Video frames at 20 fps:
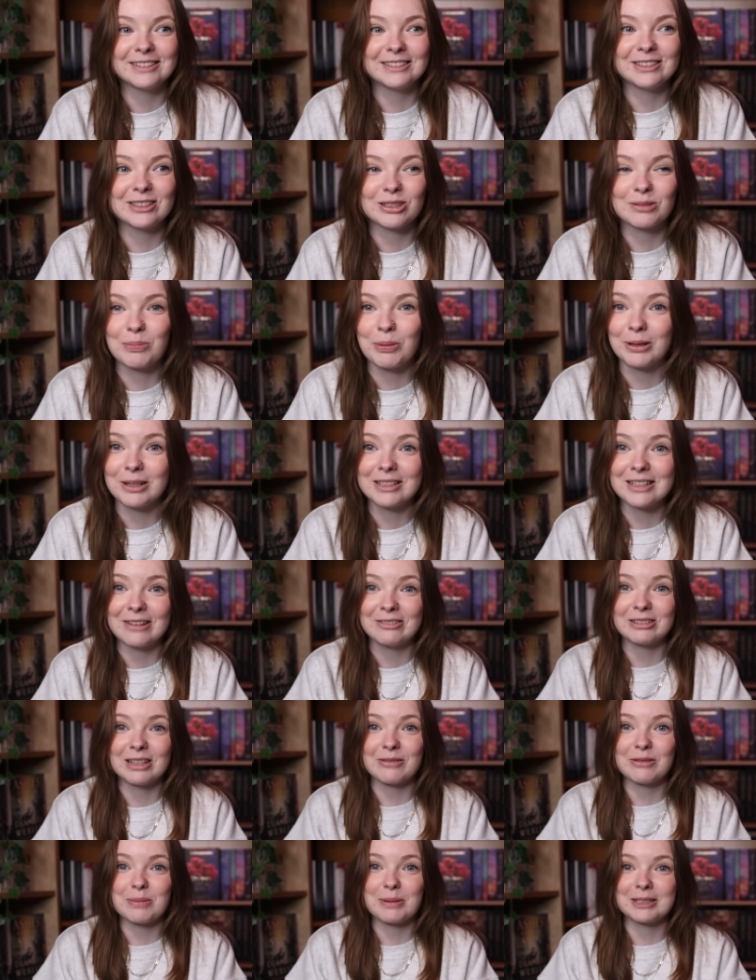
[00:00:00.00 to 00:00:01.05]
just put it down
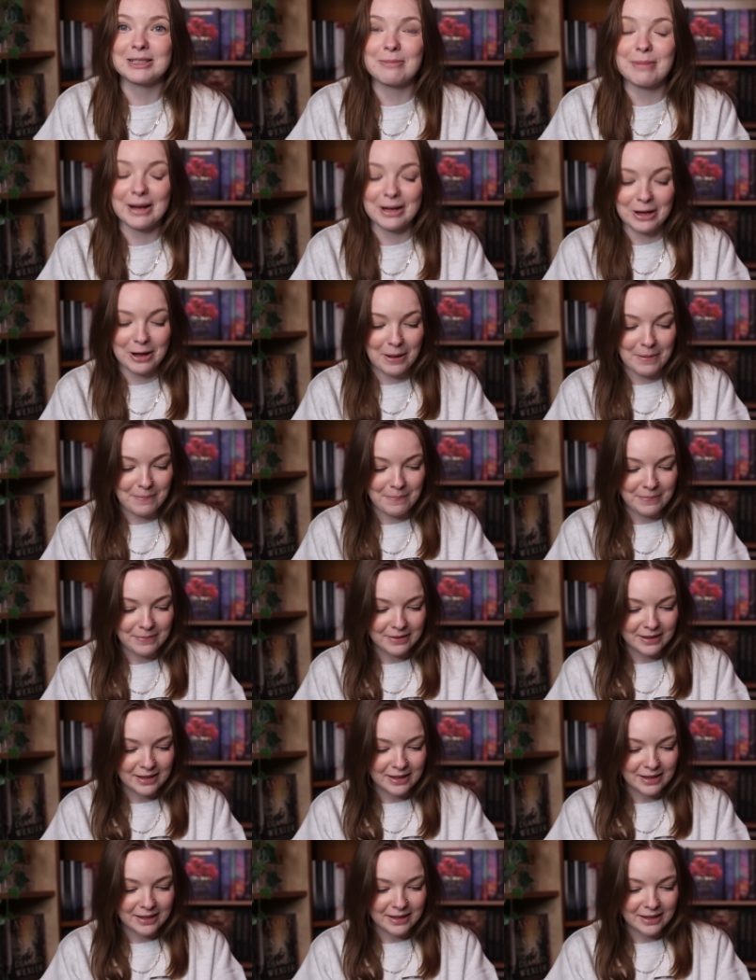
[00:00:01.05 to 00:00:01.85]
and never picked it back up.